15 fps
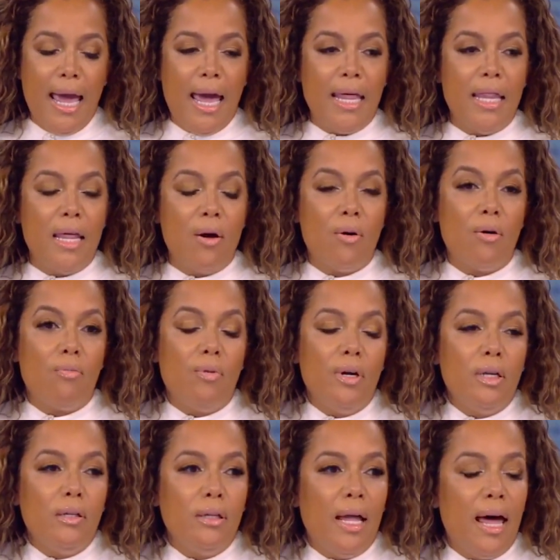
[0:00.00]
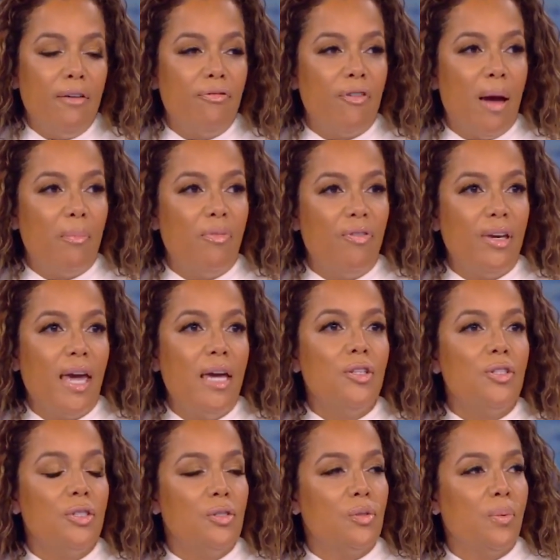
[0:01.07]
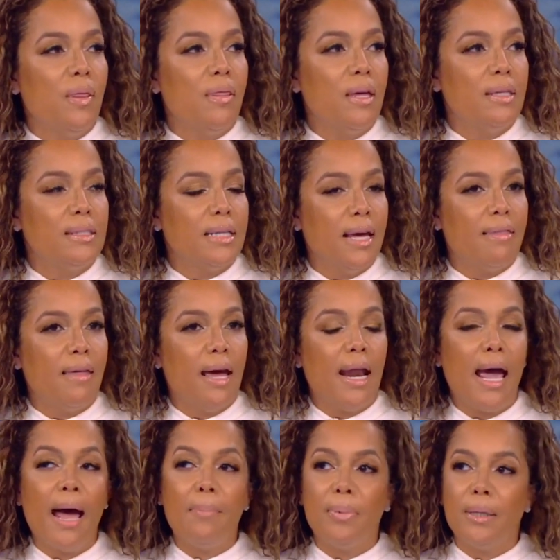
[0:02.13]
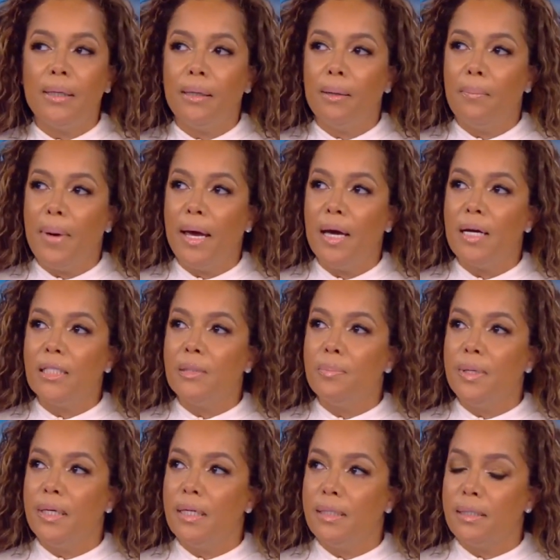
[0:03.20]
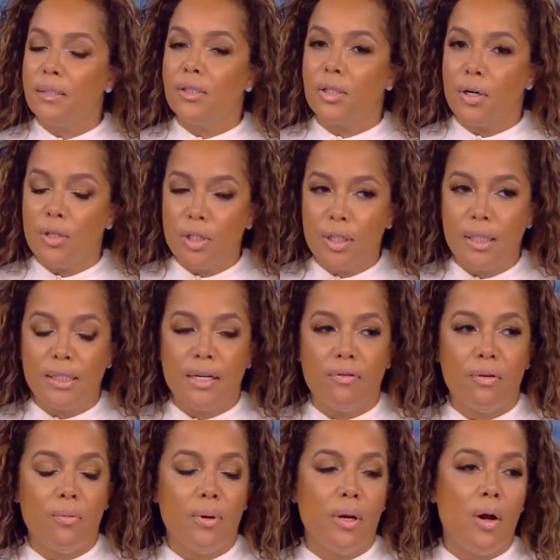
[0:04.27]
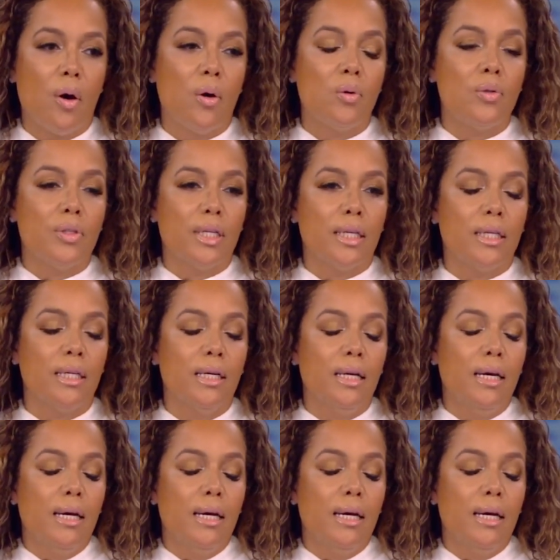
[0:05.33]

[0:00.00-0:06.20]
And there are real life ramifications when things like that happen. My husband is a surgeon, as everyone knows, and